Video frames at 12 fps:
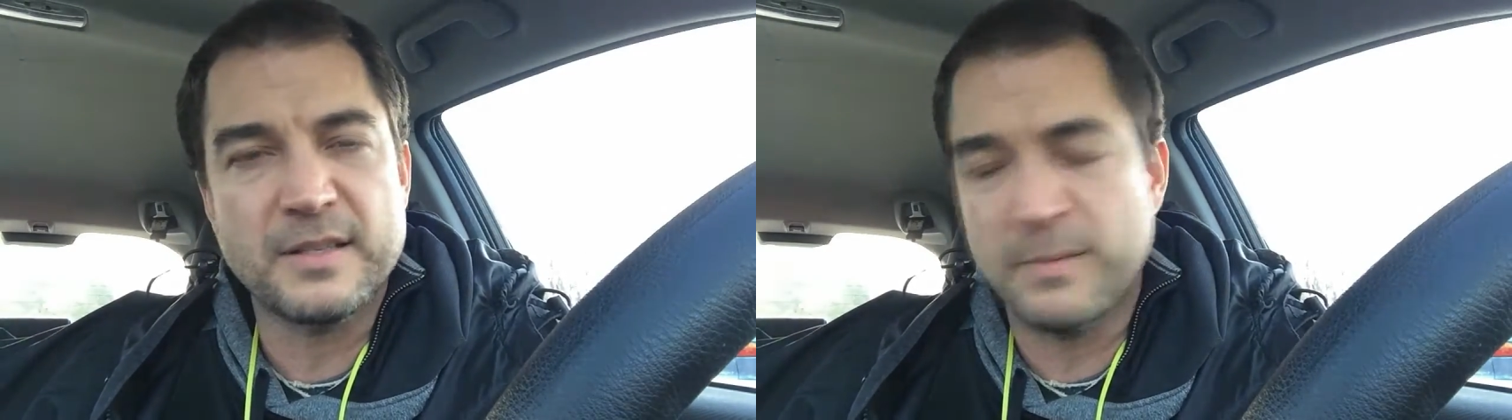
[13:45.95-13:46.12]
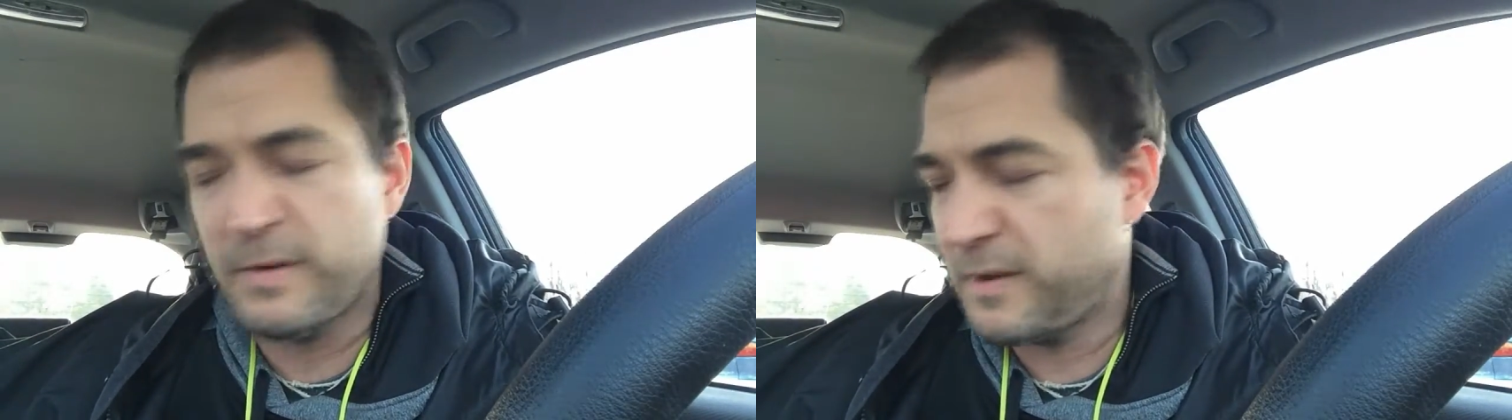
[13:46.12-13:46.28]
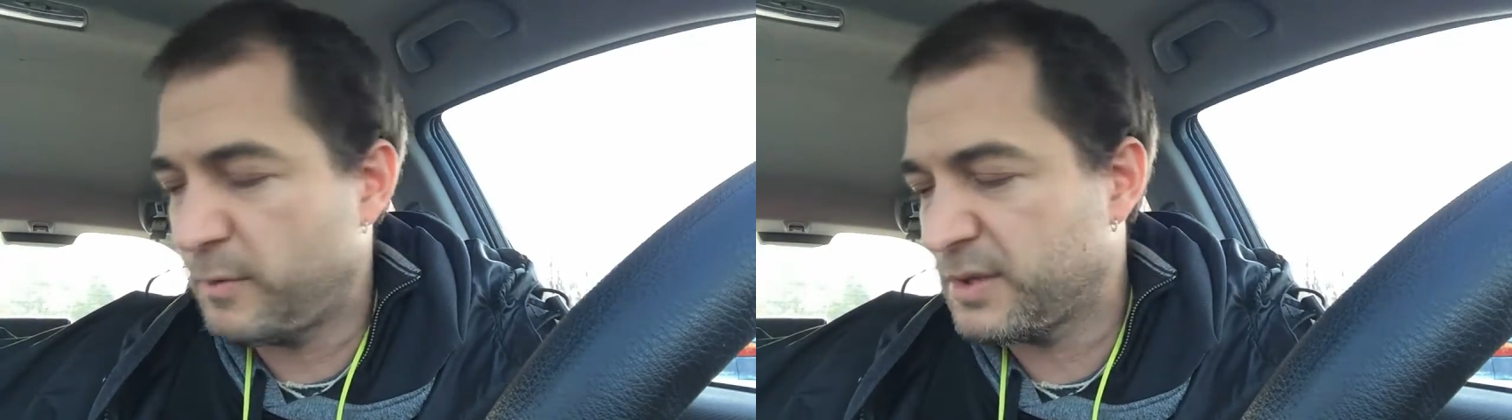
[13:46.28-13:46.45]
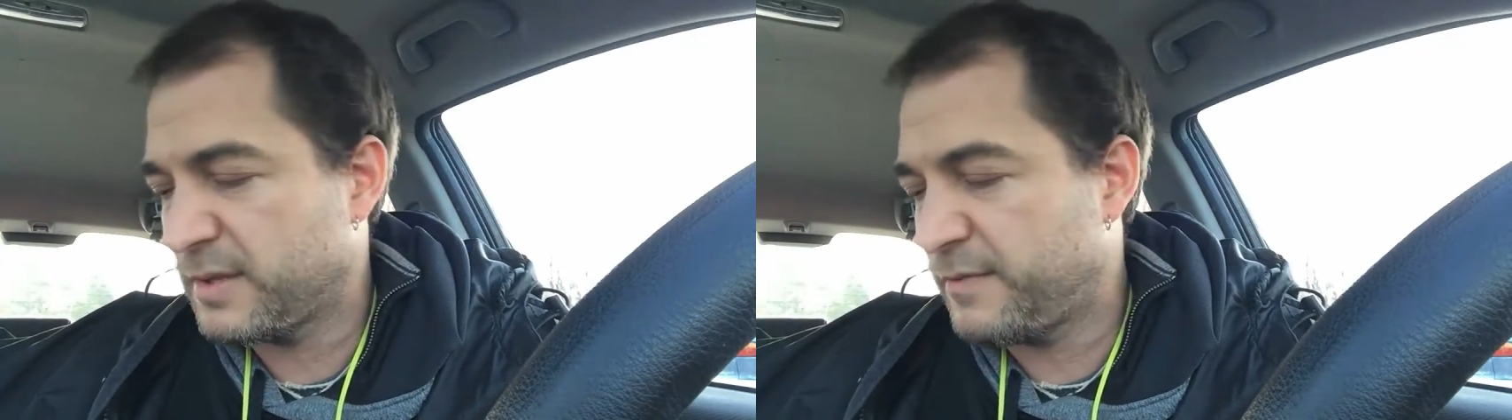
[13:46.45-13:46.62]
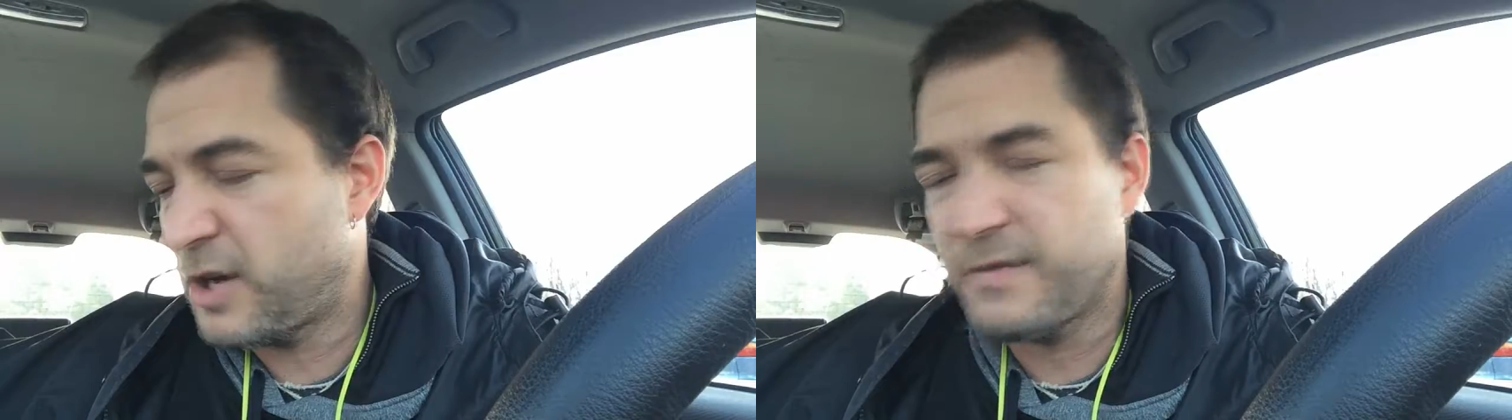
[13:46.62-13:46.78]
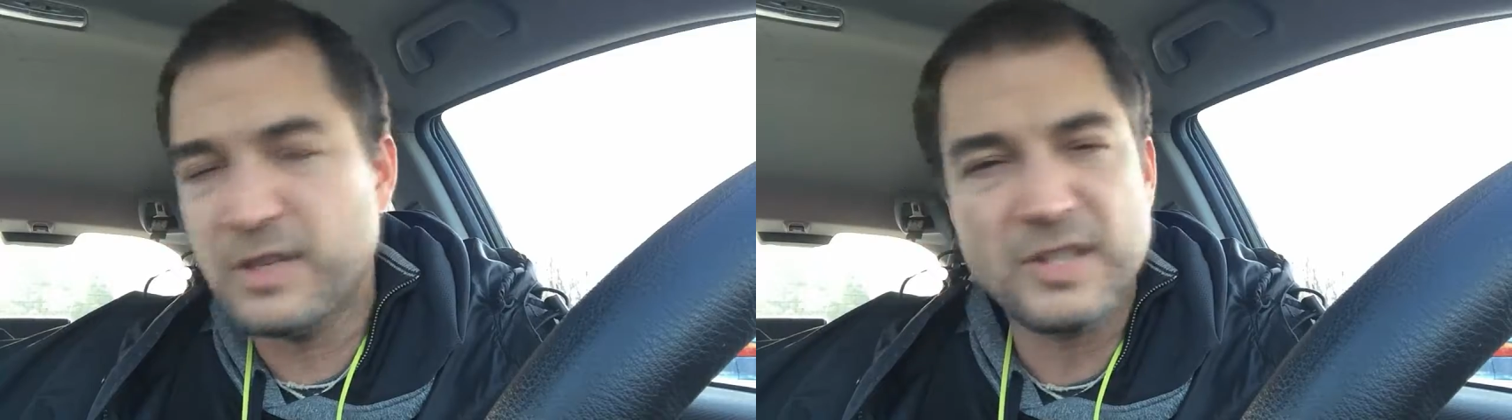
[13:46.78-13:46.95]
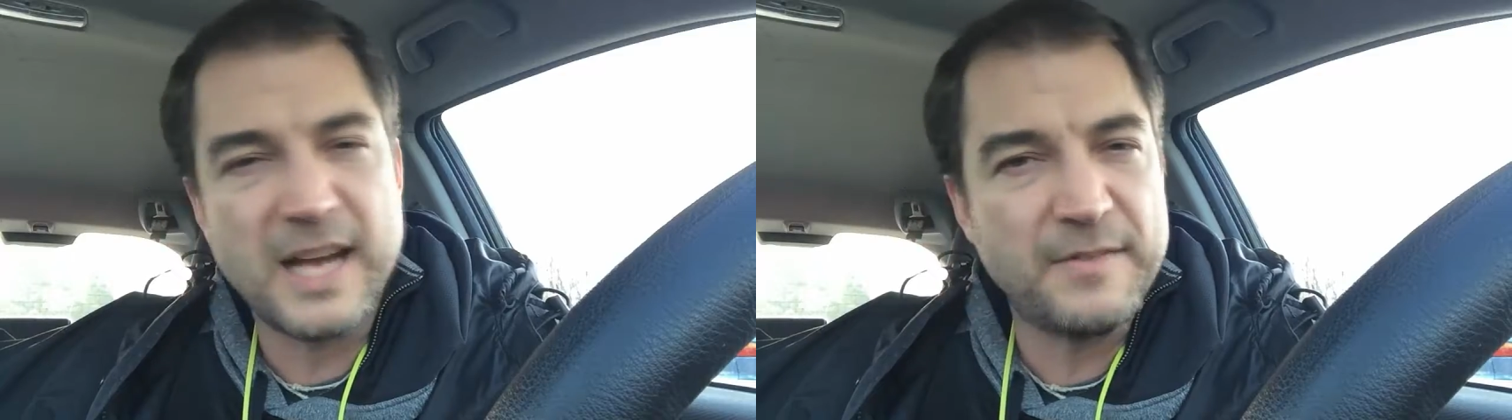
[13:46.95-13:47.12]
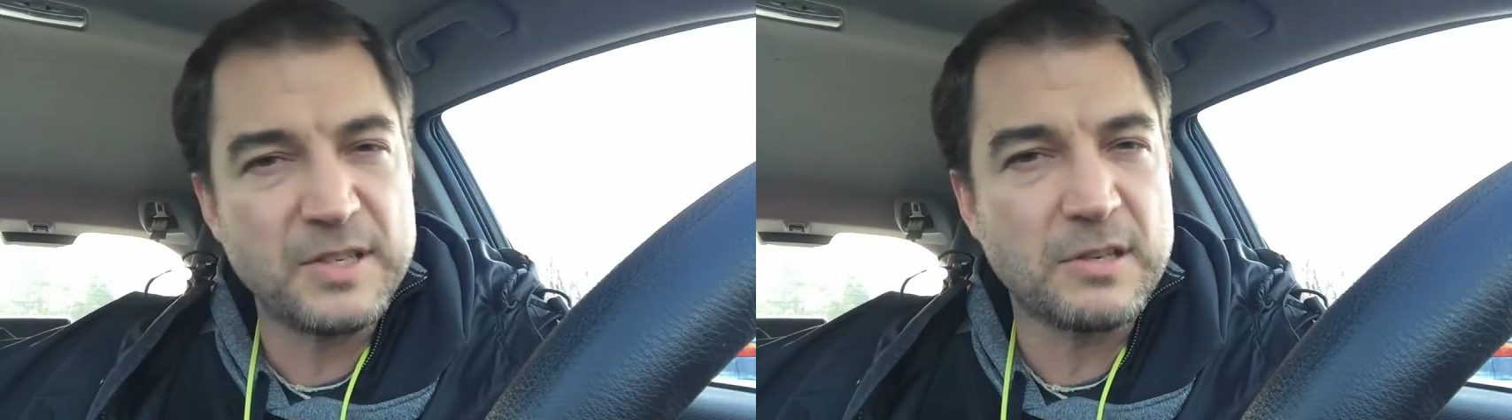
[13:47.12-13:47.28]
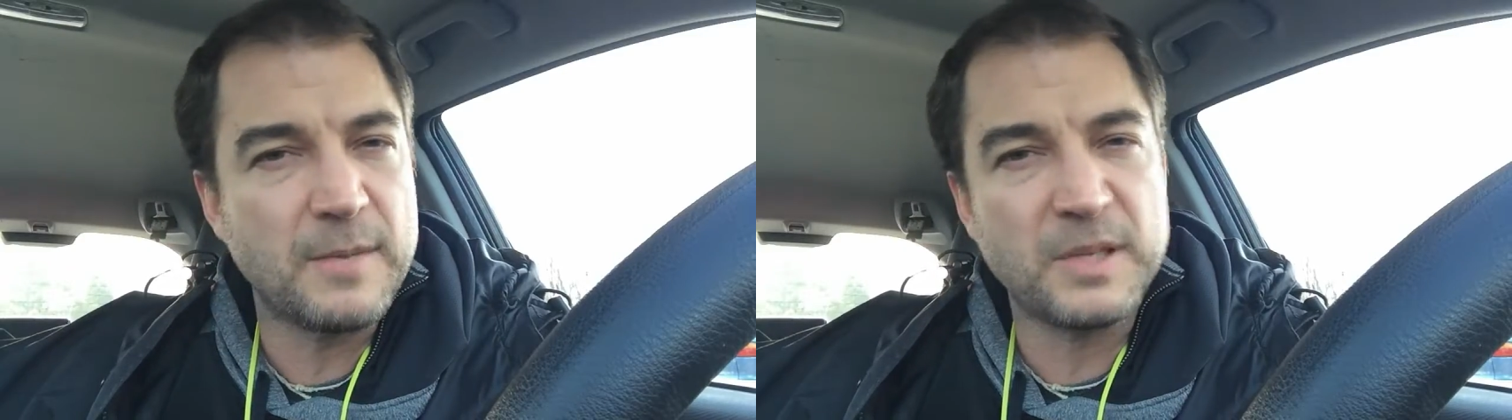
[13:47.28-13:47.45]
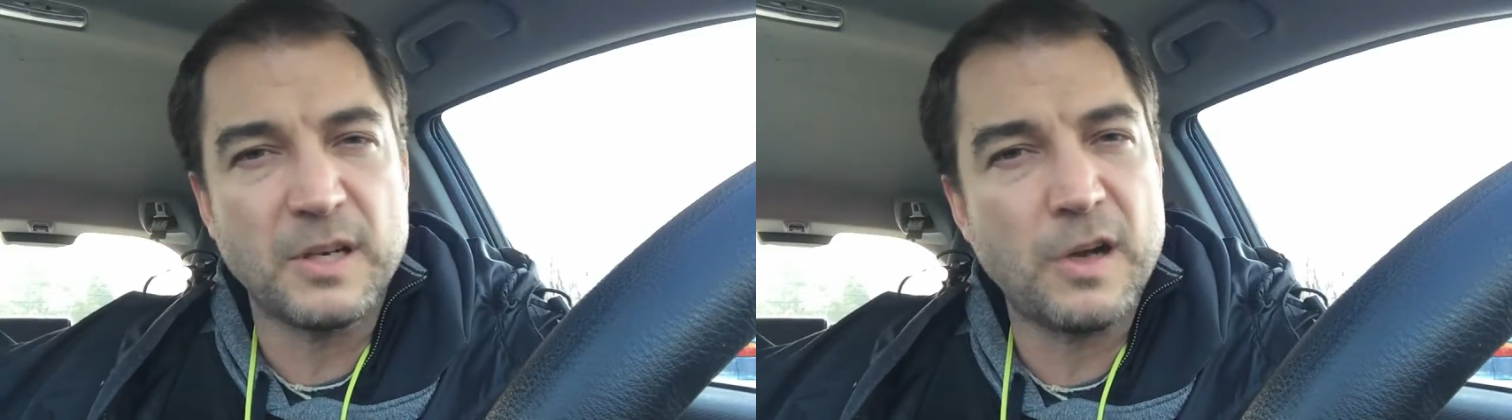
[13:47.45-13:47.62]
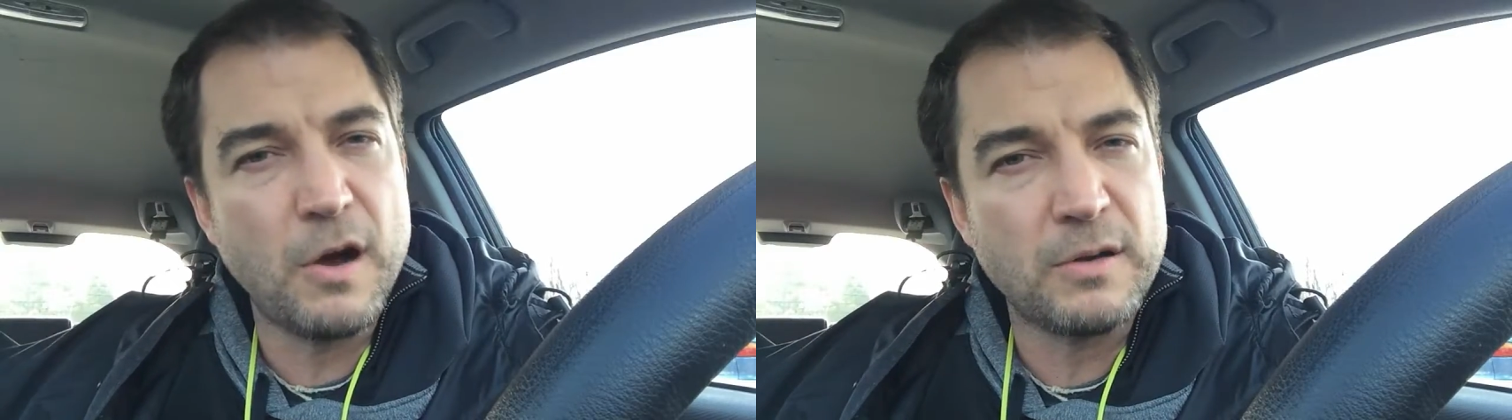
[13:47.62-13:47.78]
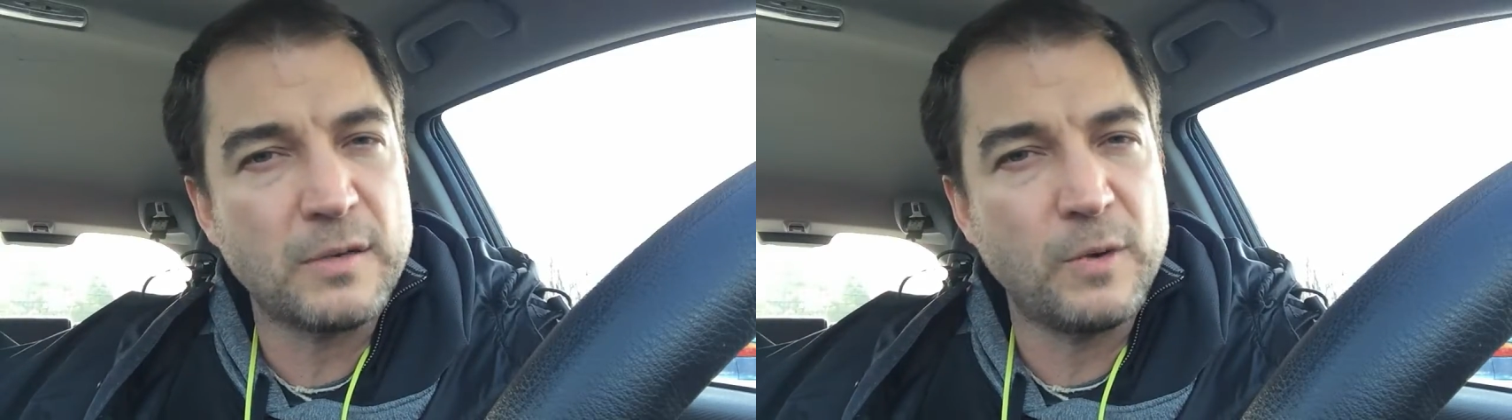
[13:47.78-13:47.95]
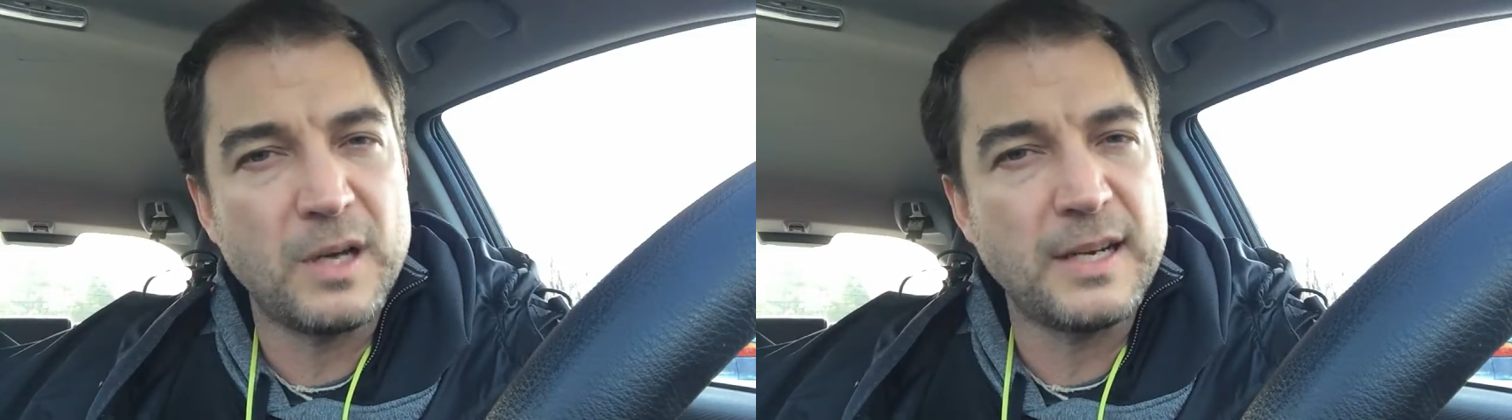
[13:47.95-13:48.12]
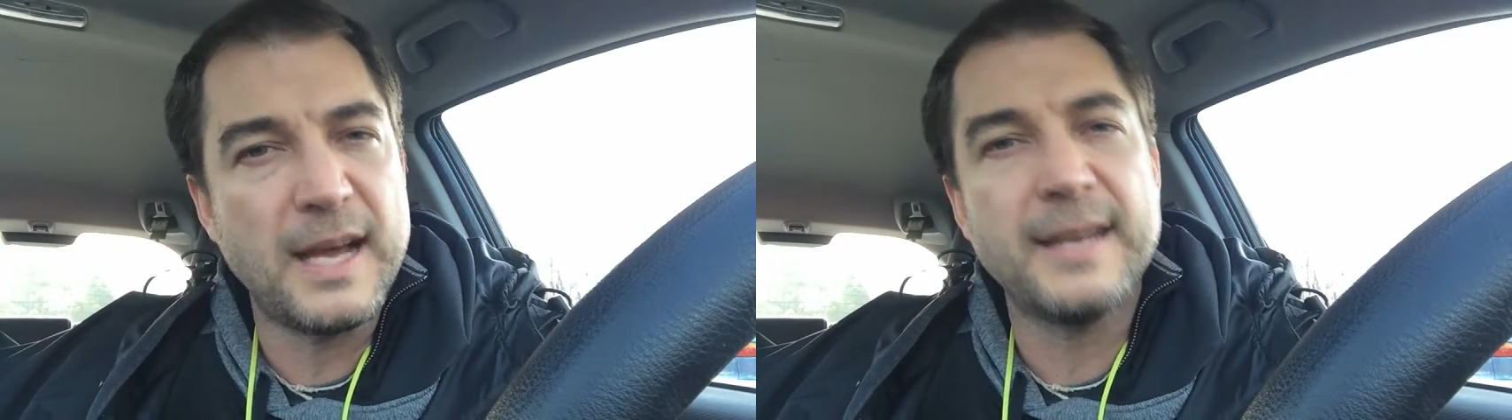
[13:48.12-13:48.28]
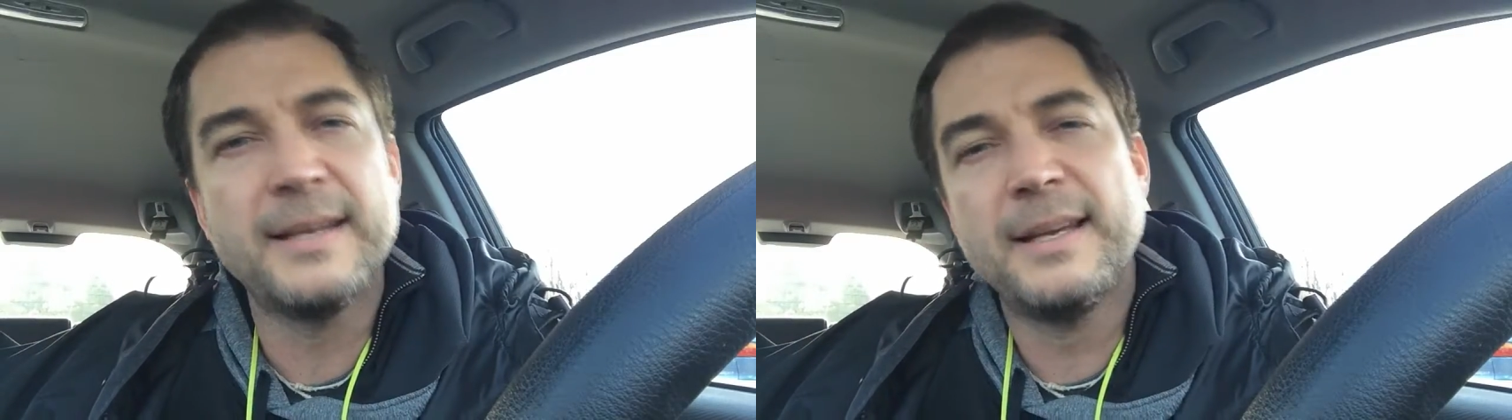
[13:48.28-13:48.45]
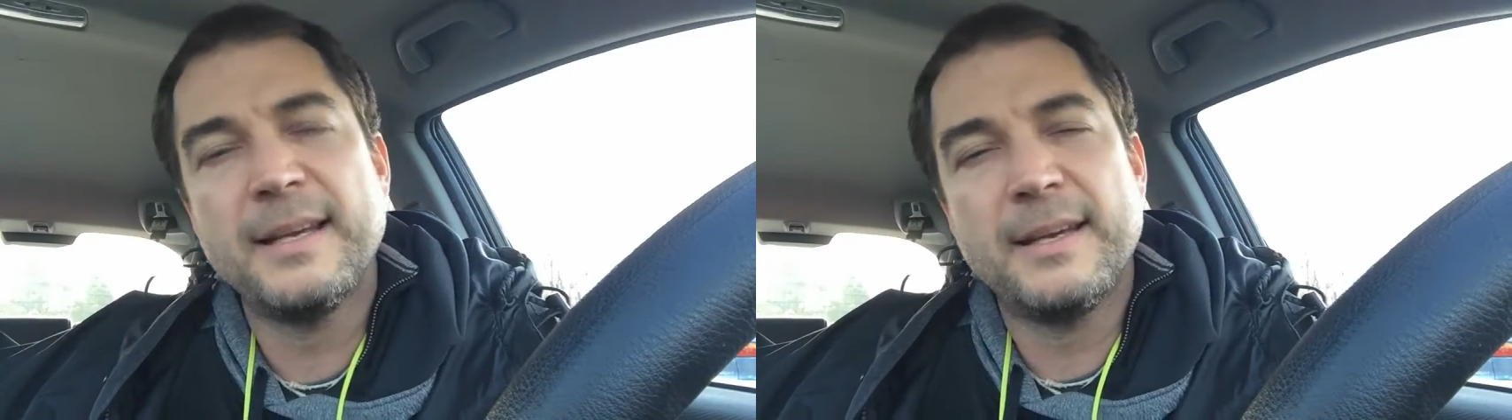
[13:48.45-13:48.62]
Some of it was involving JavaScript and code and whatnot,